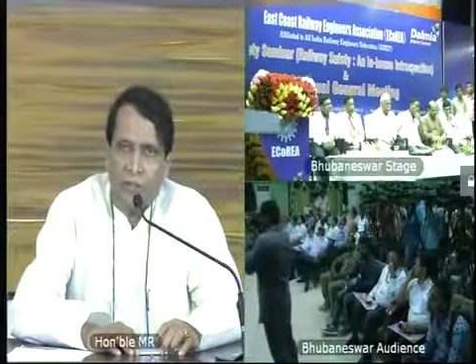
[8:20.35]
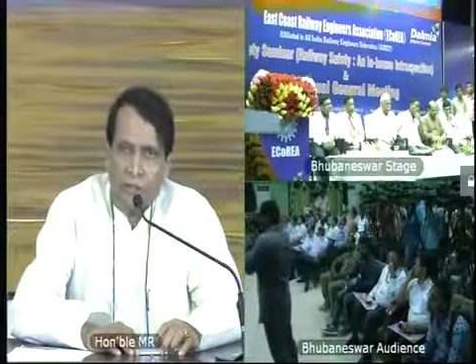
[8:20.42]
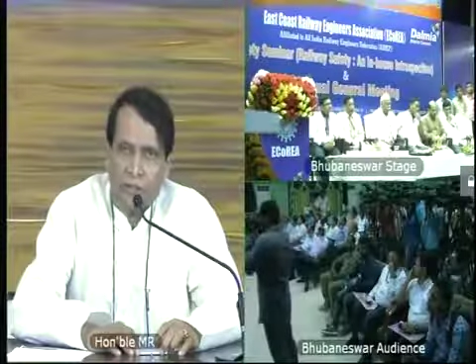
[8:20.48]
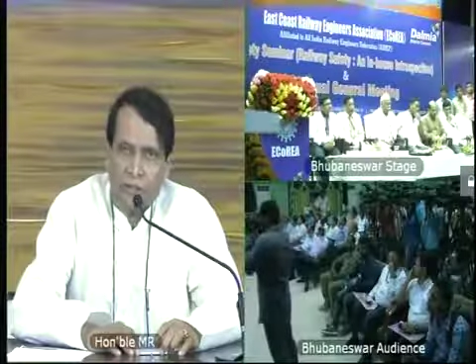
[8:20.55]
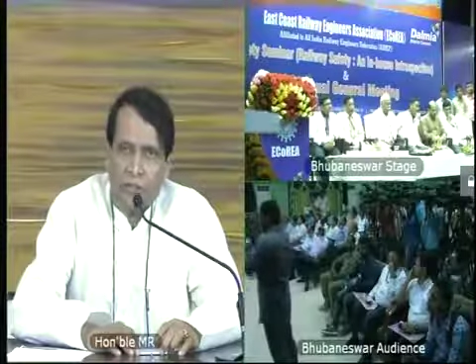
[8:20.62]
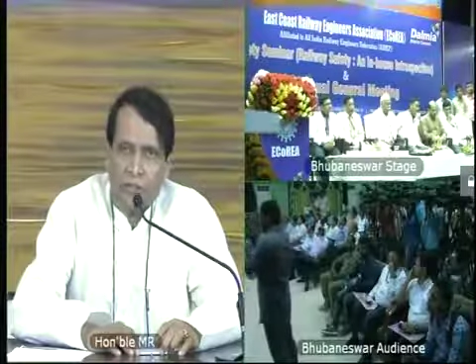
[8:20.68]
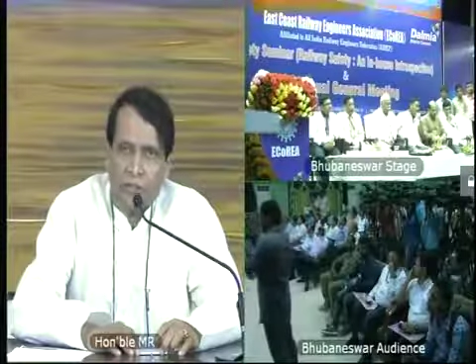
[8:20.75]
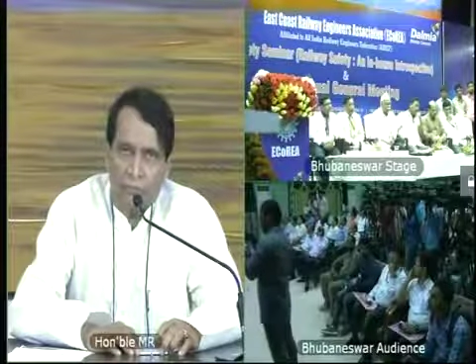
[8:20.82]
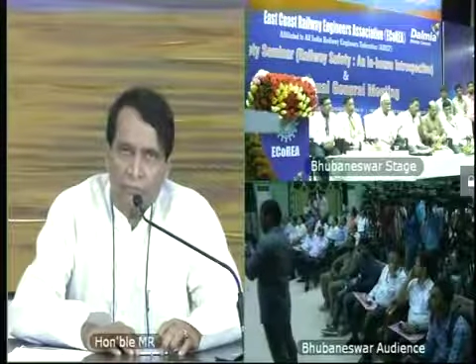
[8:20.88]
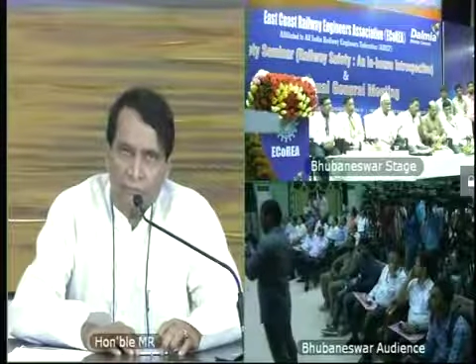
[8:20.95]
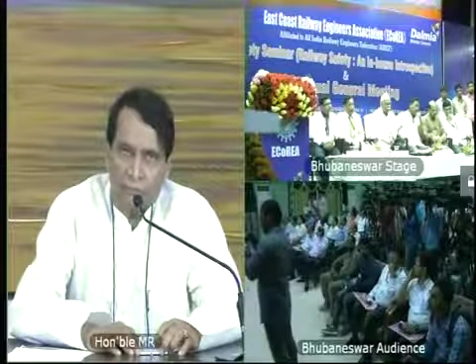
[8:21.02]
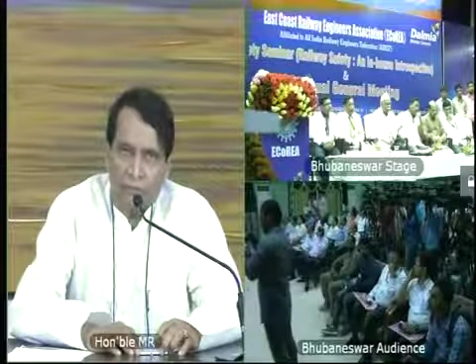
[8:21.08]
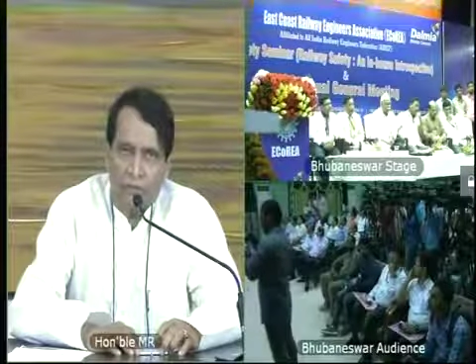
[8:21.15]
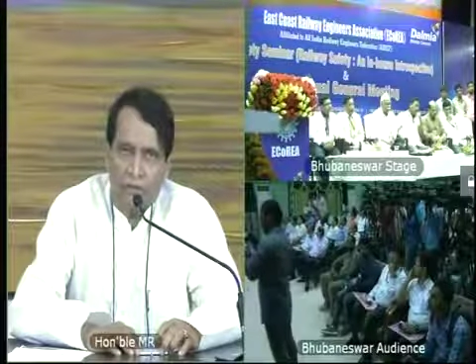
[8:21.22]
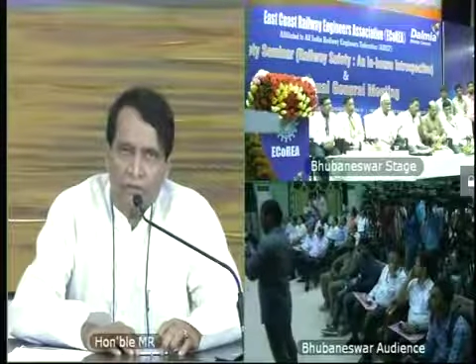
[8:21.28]
important
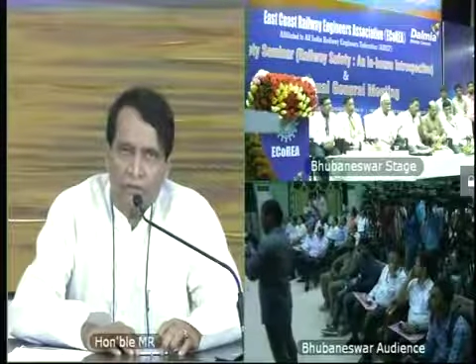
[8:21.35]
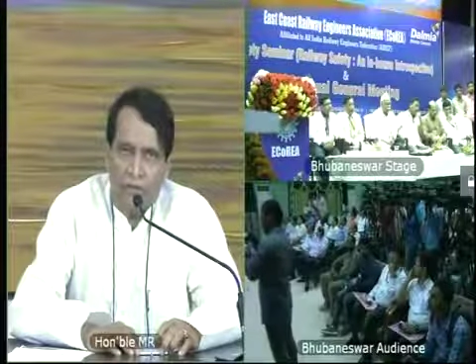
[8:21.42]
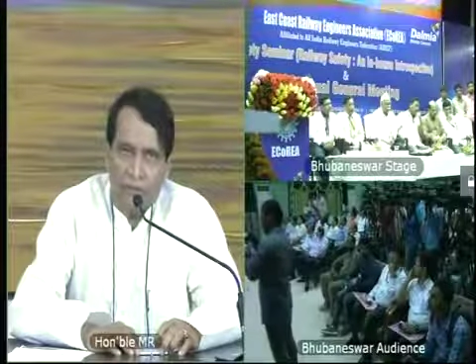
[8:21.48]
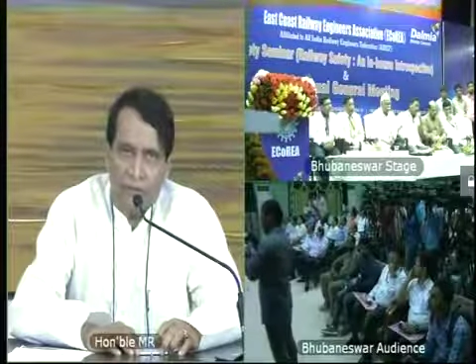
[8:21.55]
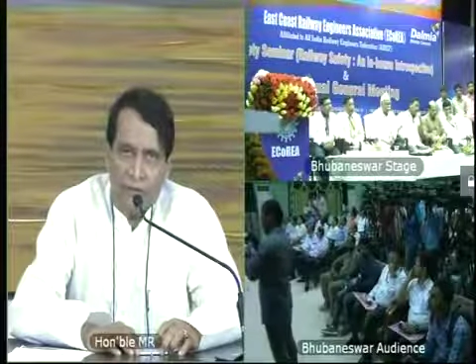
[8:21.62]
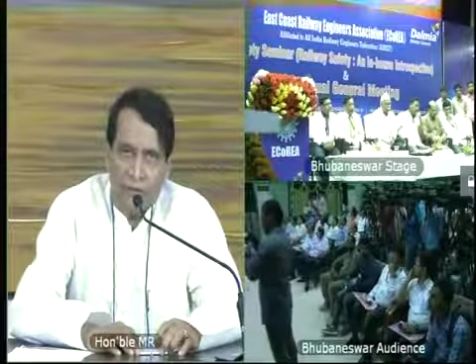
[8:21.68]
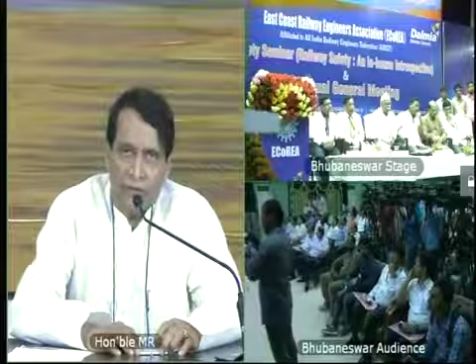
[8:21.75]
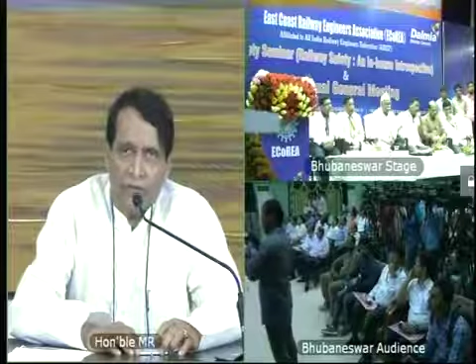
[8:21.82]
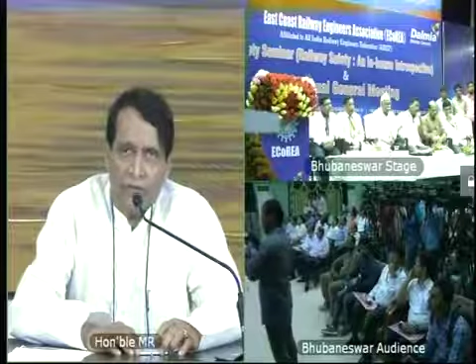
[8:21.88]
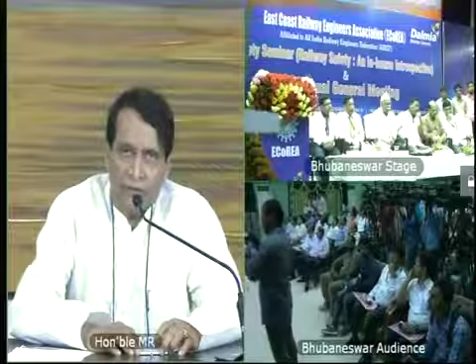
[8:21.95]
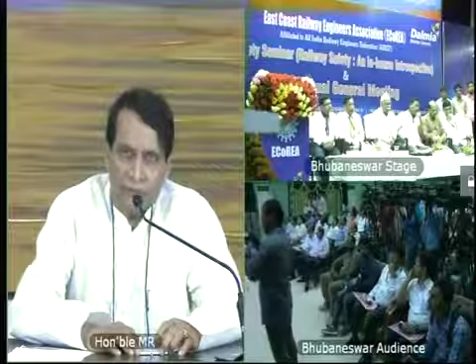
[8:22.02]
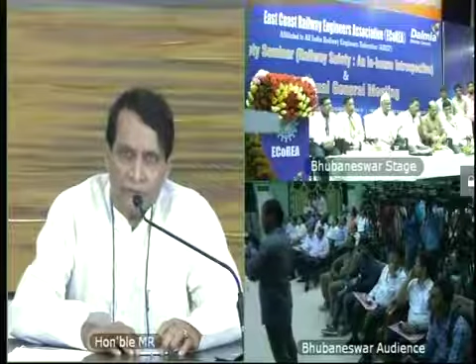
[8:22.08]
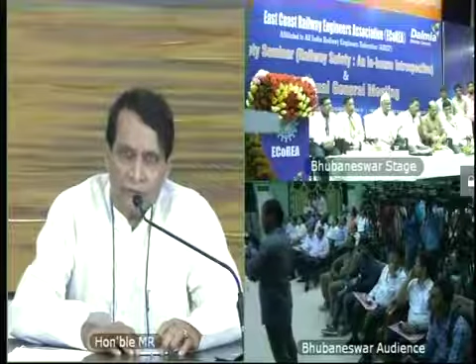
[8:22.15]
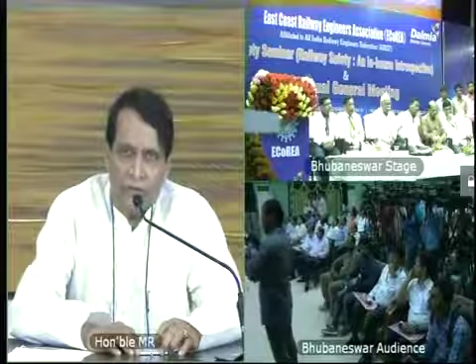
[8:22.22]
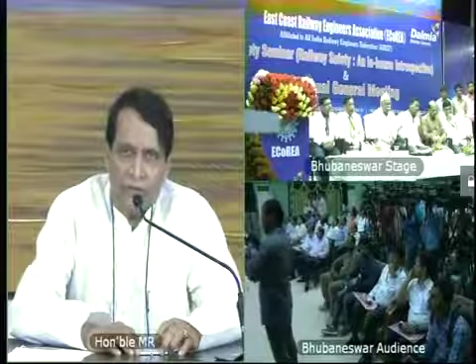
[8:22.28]
primary
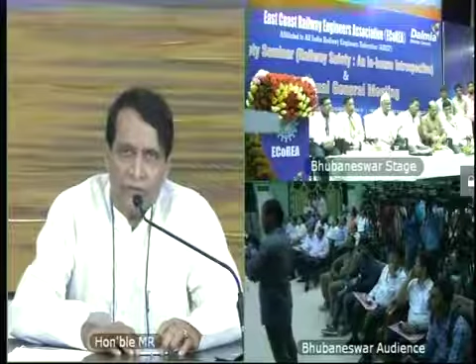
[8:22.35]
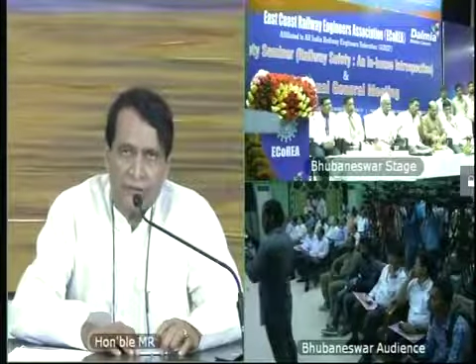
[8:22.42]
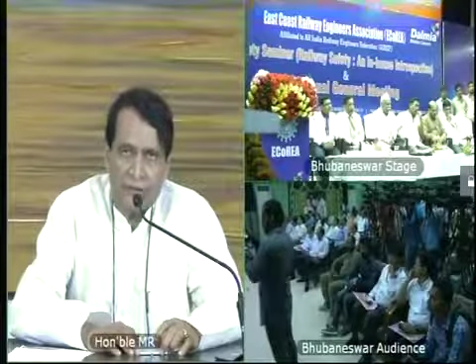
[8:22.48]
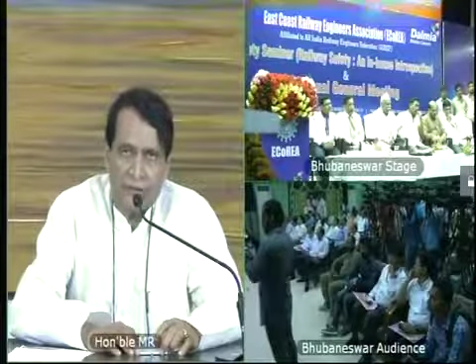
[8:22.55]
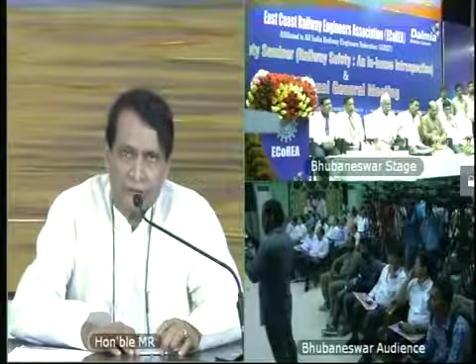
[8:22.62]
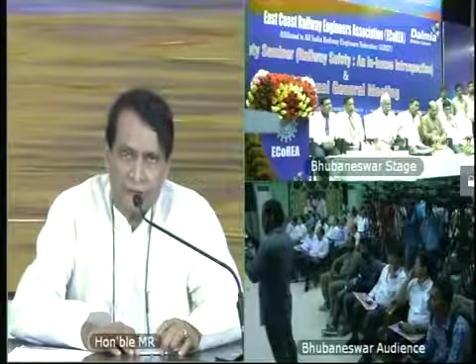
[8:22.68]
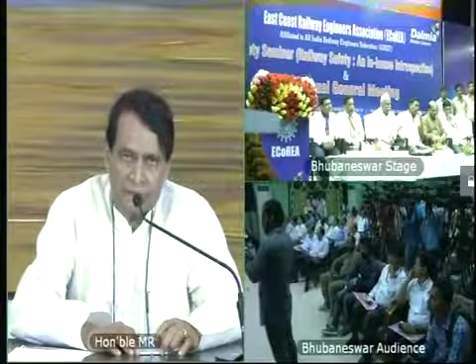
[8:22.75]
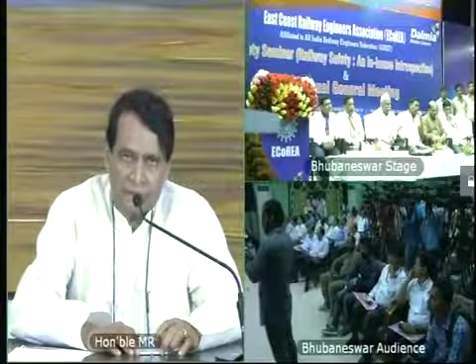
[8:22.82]
responsibility and task